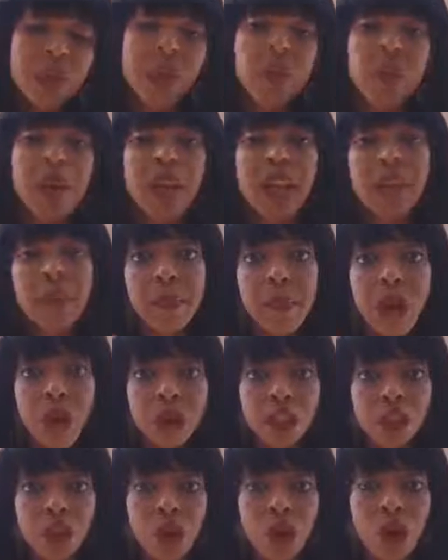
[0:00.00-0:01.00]
doing well, and
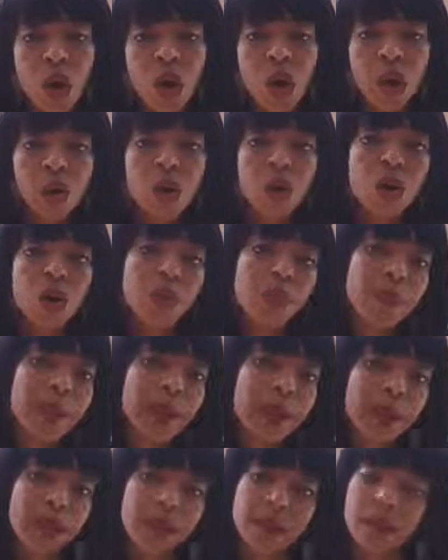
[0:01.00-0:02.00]
march on. Oh
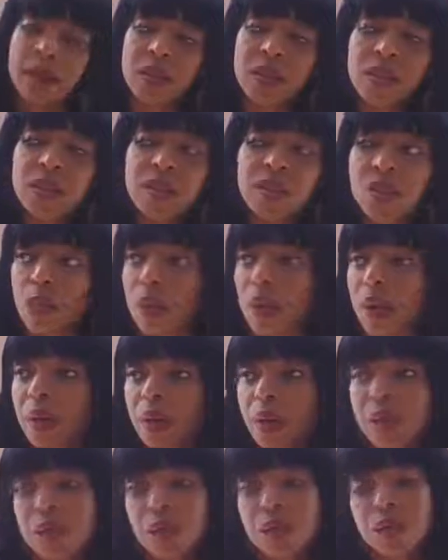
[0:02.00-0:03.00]
man, it's just not
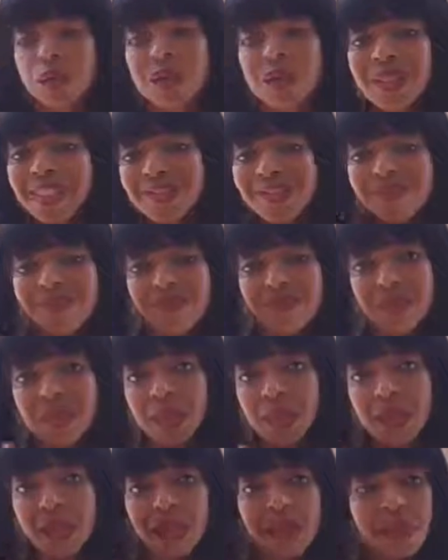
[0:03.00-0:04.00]
working, so just
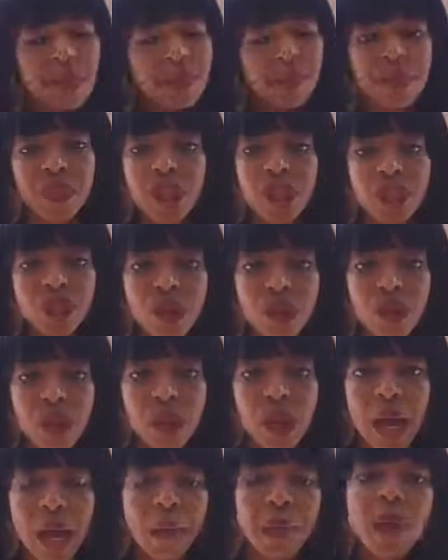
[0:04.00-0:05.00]
kill it. It's not going
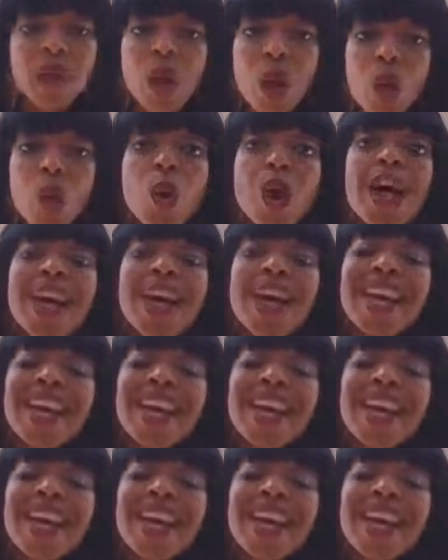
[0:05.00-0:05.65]
to happen. No,